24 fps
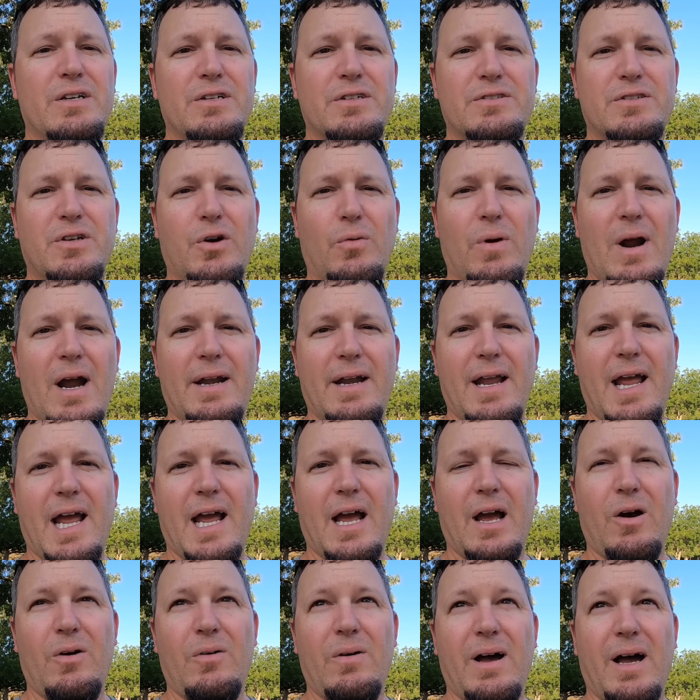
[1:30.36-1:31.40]
So right
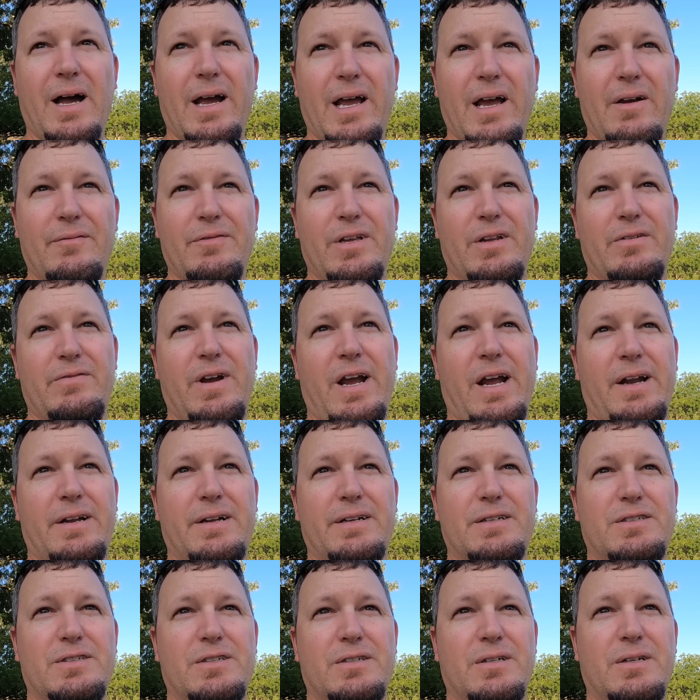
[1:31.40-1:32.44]
now, I have the
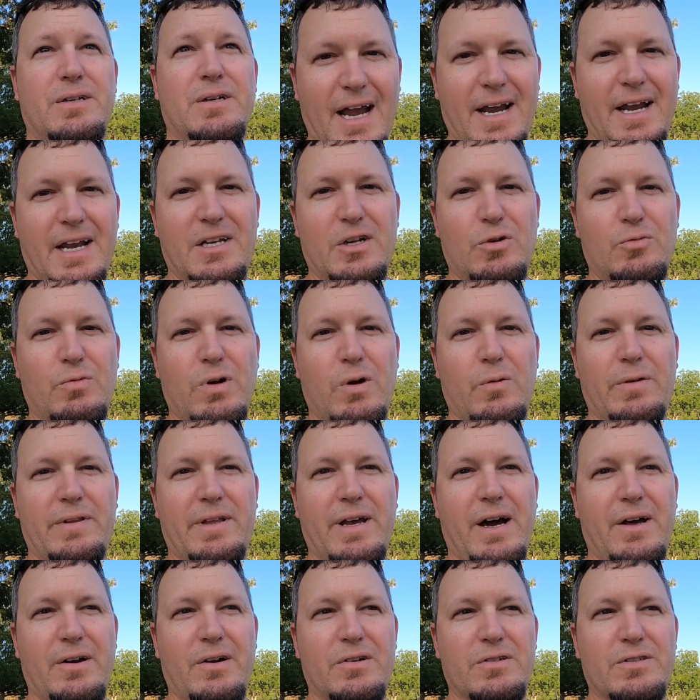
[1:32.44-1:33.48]
advantage. I get to run
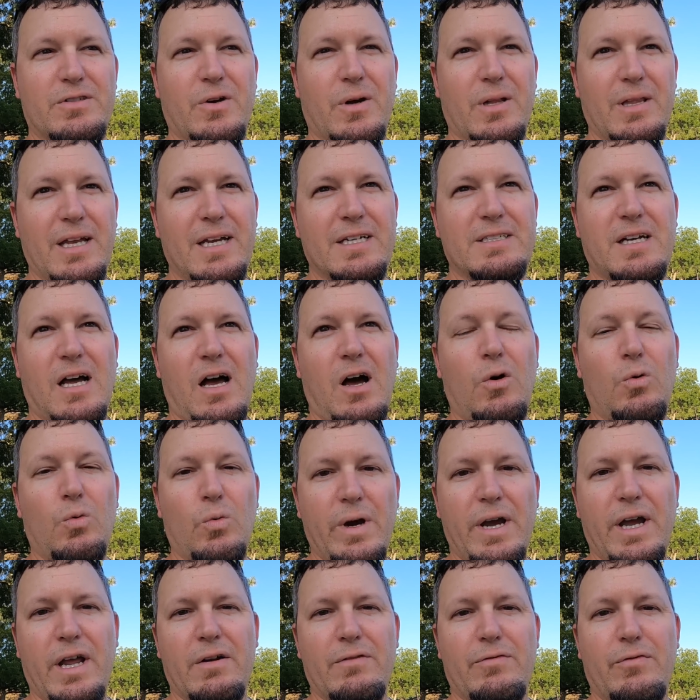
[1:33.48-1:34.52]
without her, so at least I'll
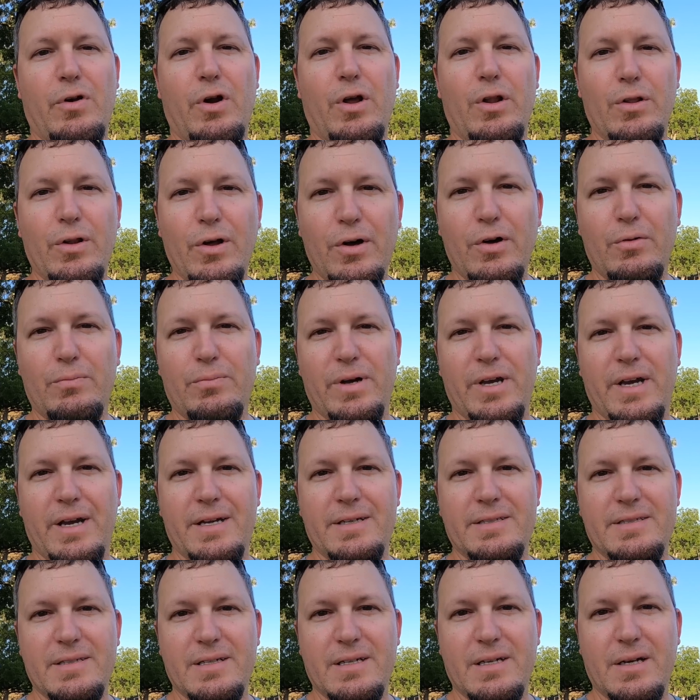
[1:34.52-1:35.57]
win for a little
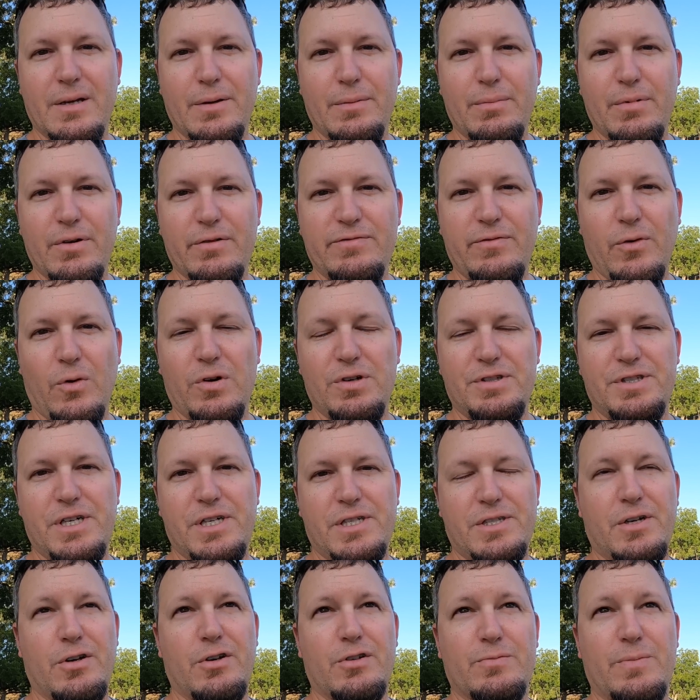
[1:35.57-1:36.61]
bit before she
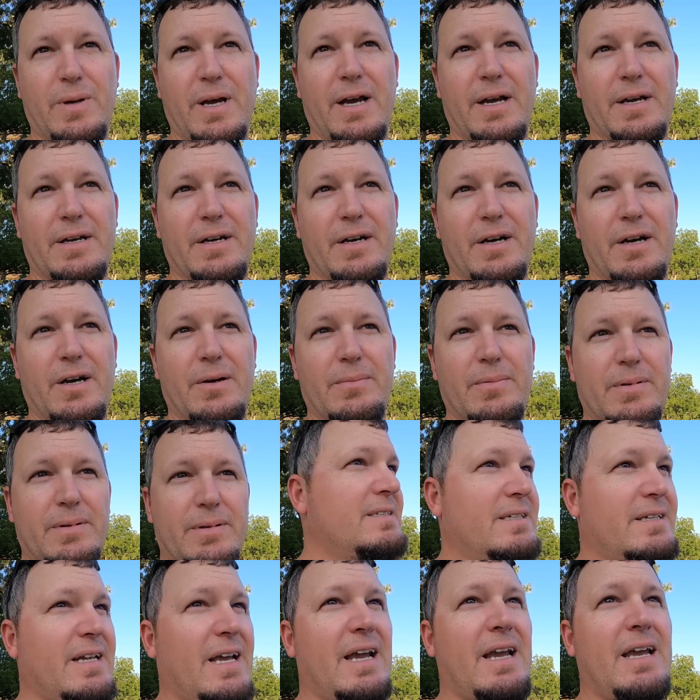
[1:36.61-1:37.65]
shows back up.
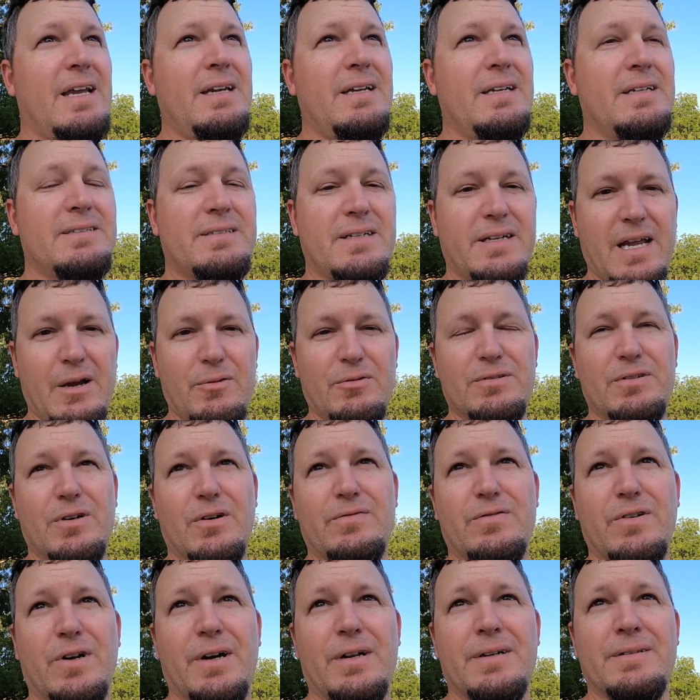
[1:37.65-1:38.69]
Today was no
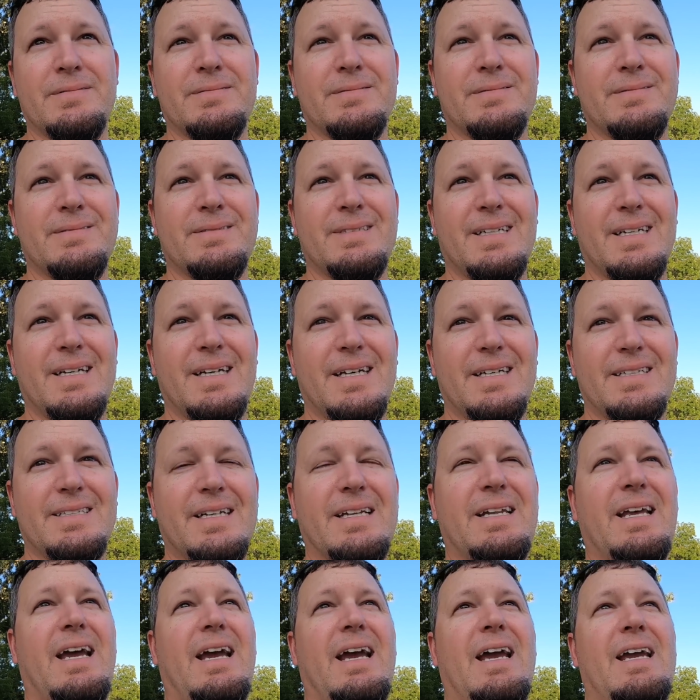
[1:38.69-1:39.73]
fun.
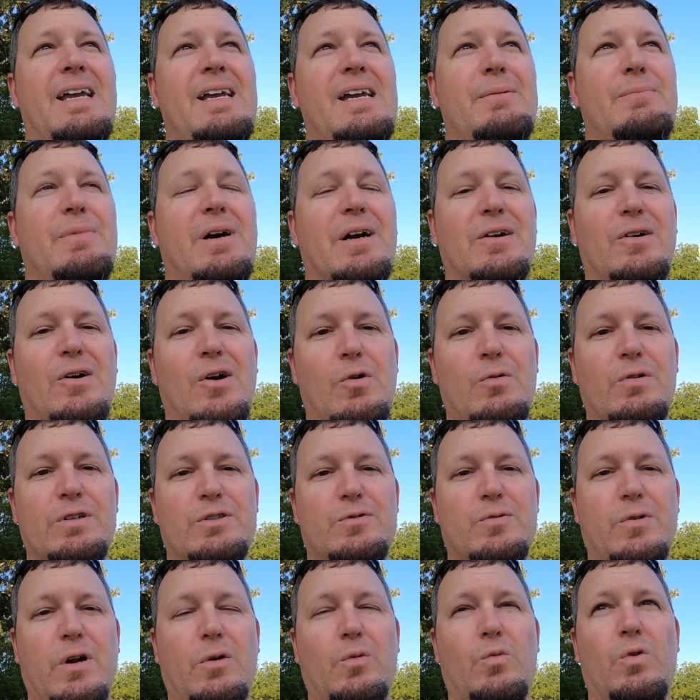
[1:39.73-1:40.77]
Today, my goal was
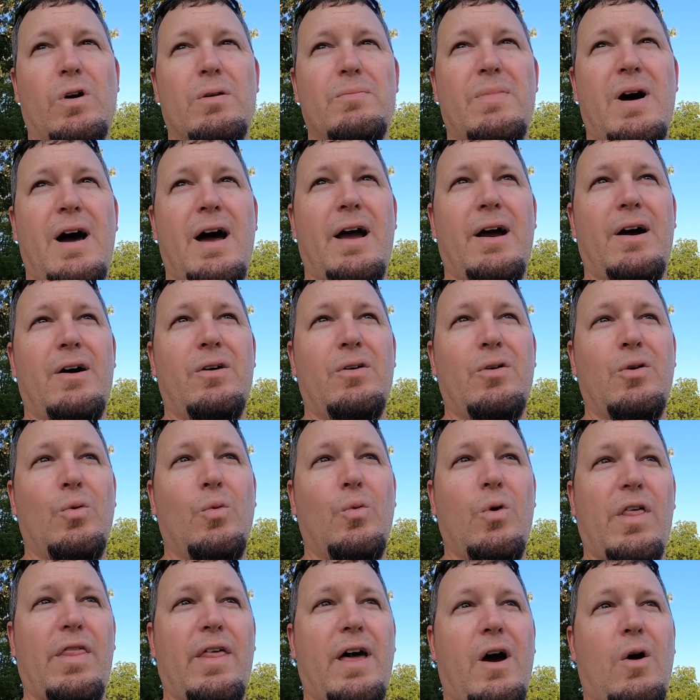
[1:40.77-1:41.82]
to run 1 mile
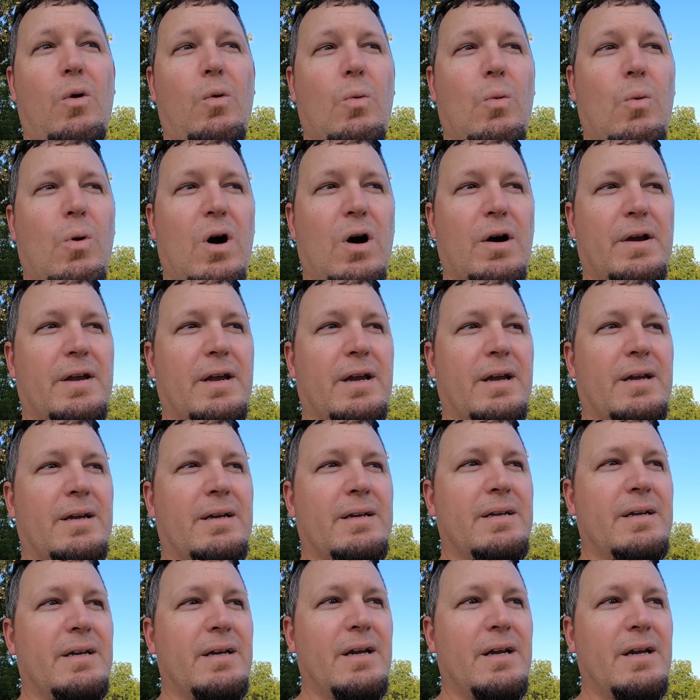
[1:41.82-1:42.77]
without walking.